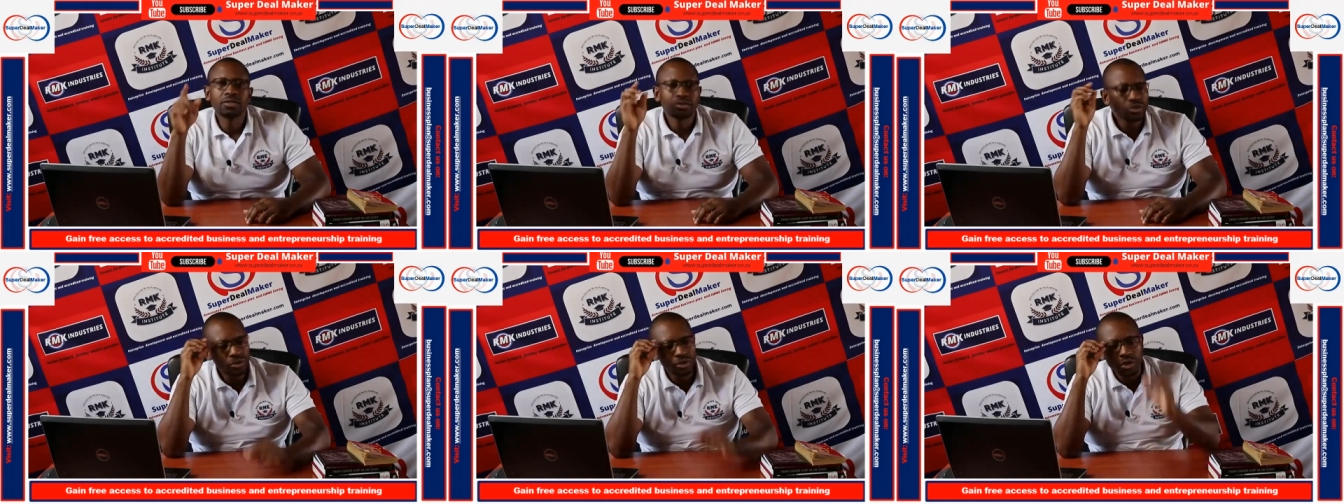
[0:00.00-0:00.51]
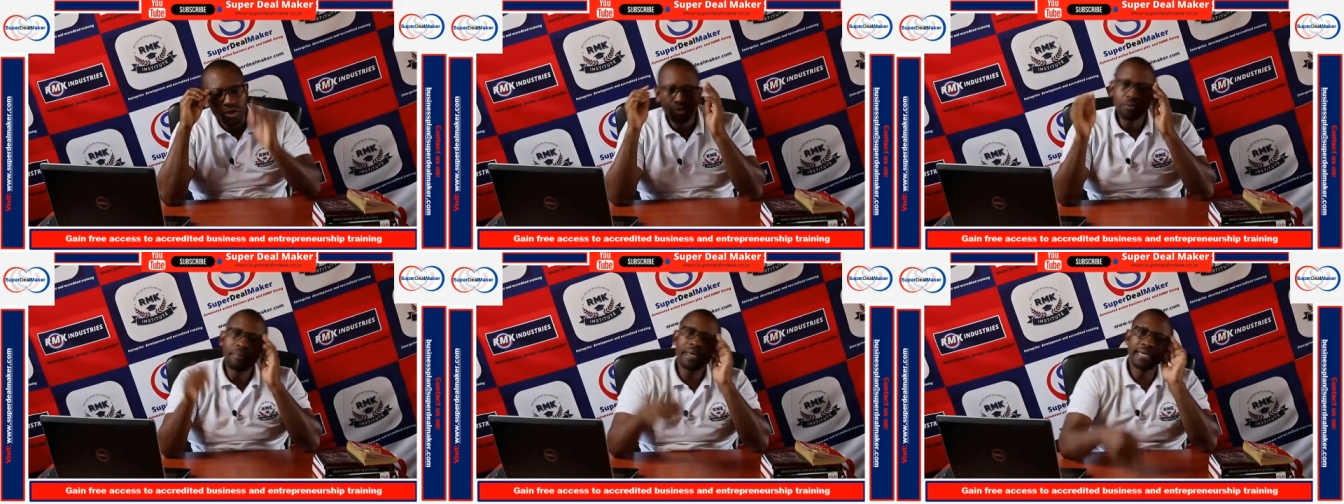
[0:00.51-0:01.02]
So
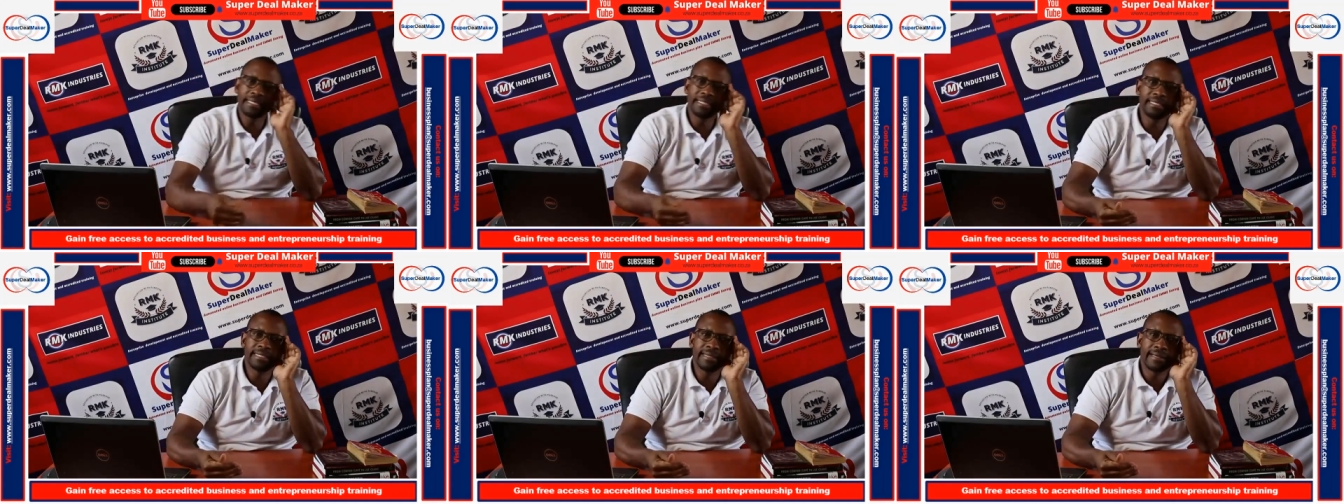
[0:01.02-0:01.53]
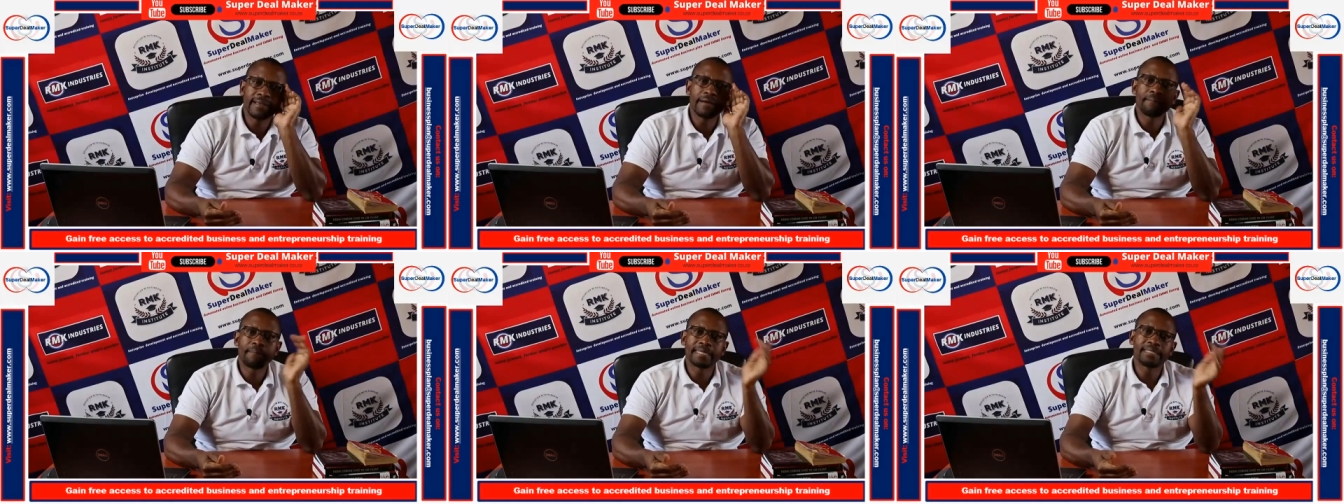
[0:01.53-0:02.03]
you pay it,
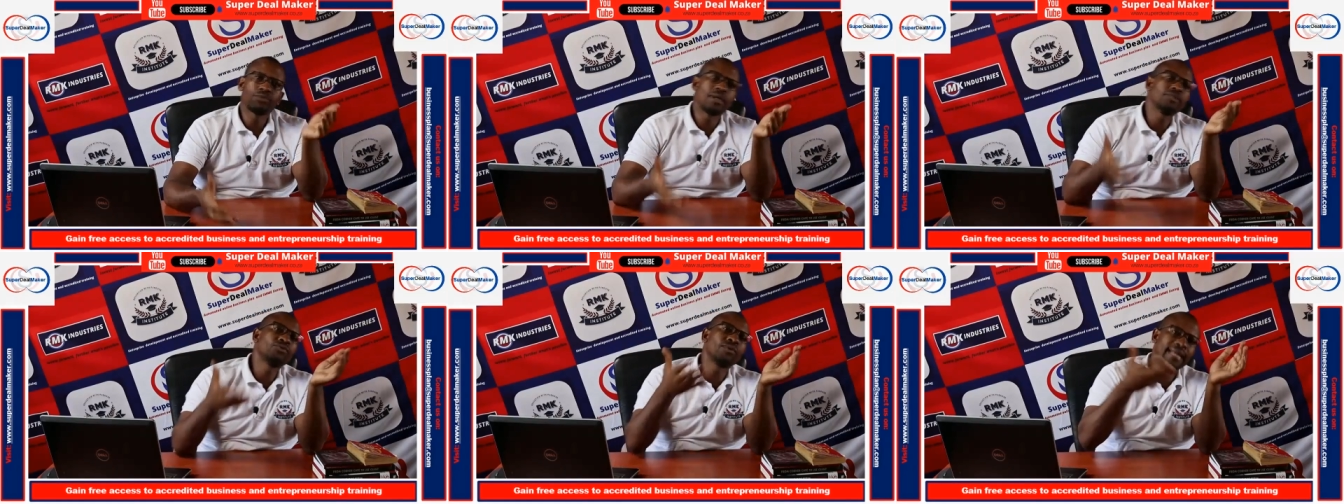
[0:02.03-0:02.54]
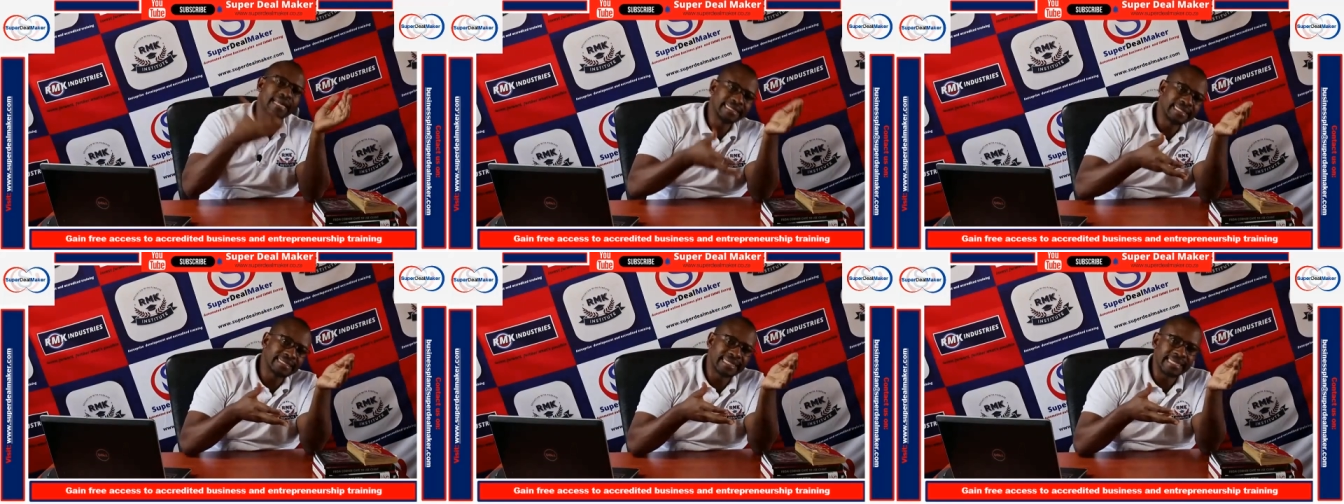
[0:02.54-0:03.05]
but once you run
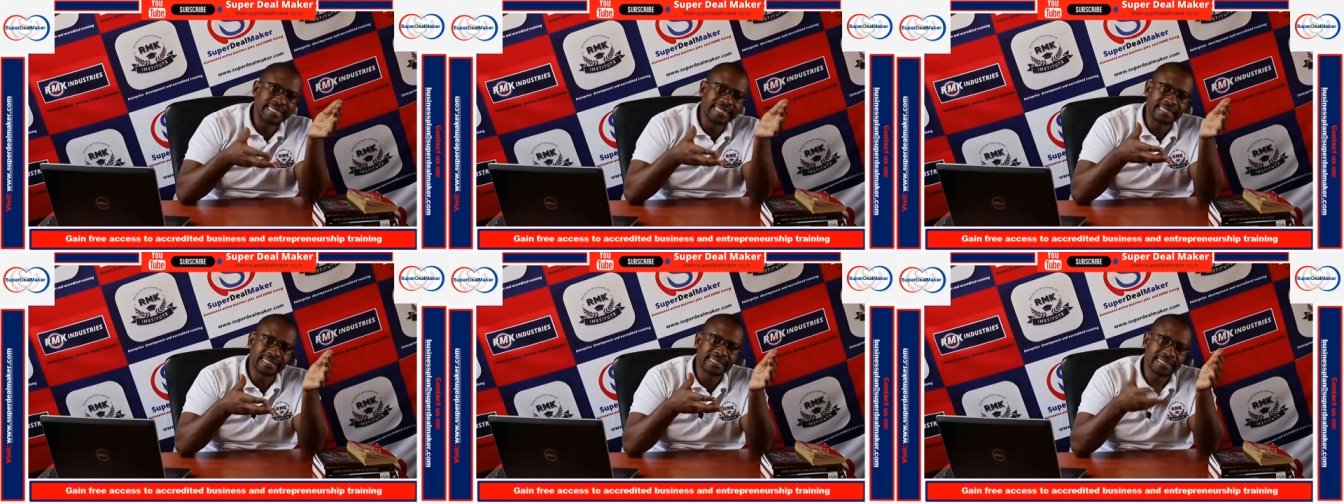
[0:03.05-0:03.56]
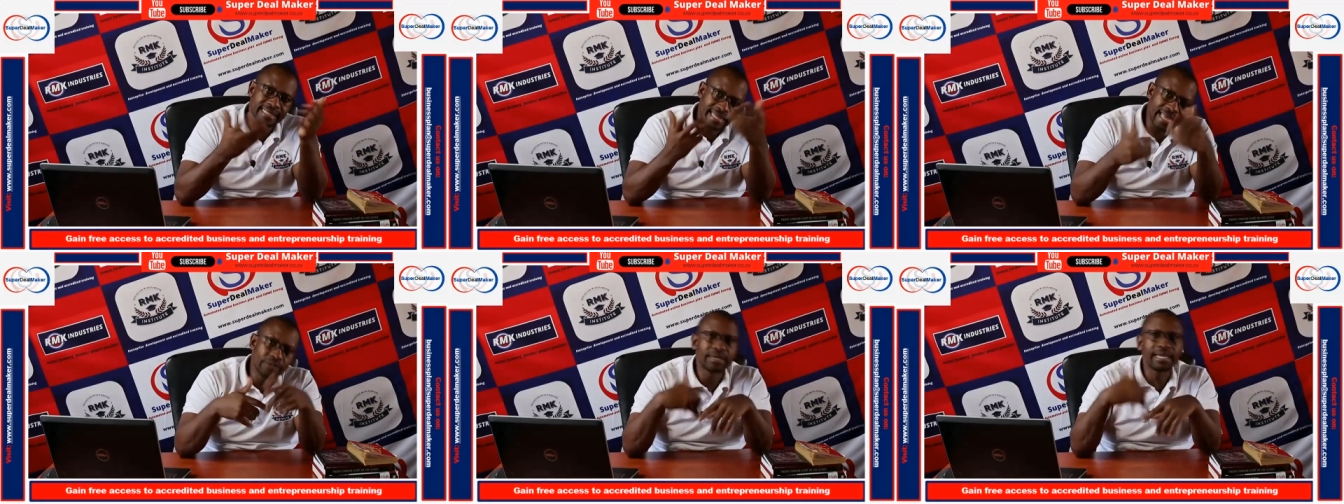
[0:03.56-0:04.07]
the trainings,
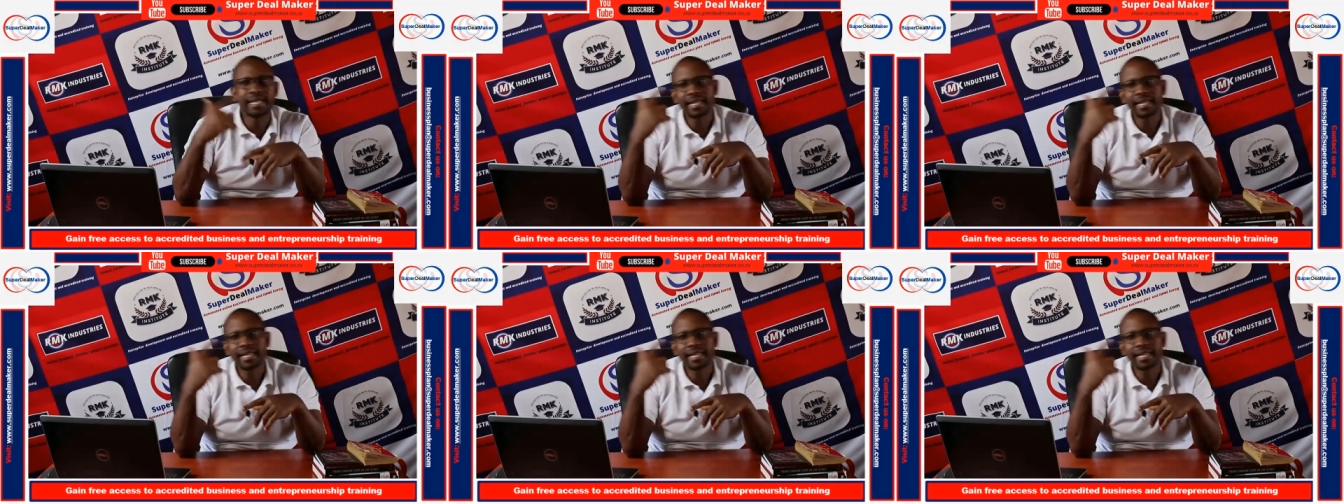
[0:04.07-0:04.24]
then you can